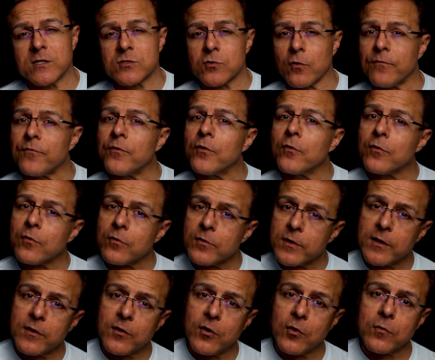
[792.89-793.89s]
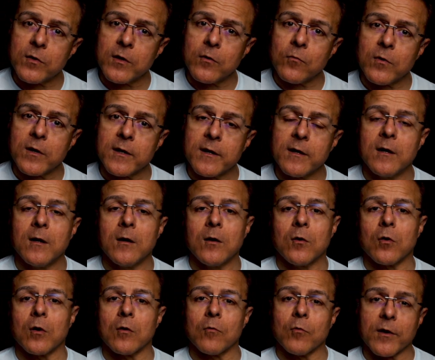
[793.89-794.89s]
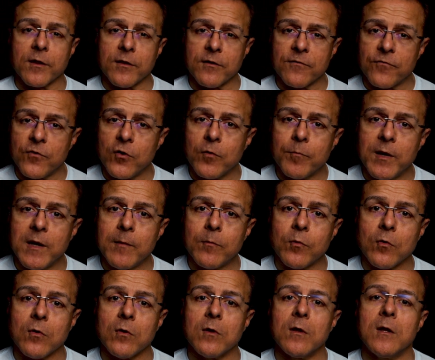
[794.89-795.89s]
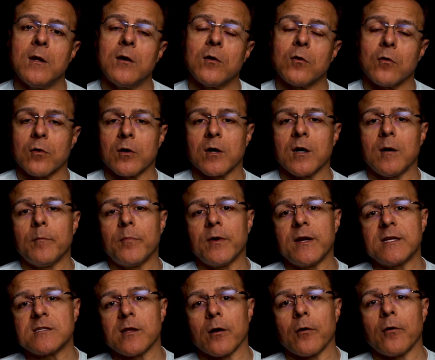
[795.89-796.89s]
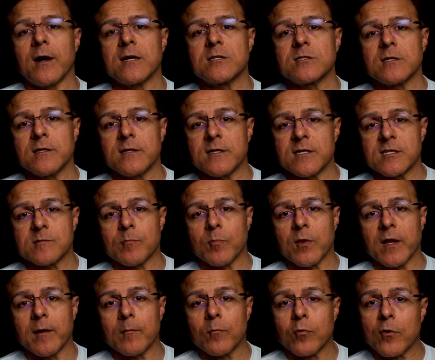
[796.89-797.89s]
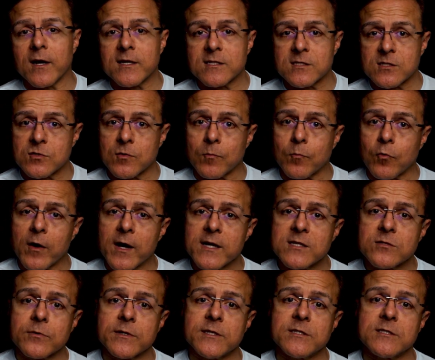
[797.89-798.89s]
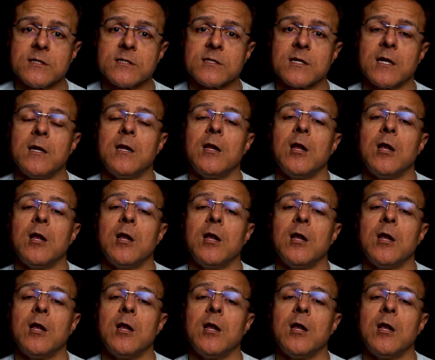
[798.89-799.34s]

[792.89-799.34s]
So if you're the only one, or one of the few people or companies that are actually displaying prices or price ranges,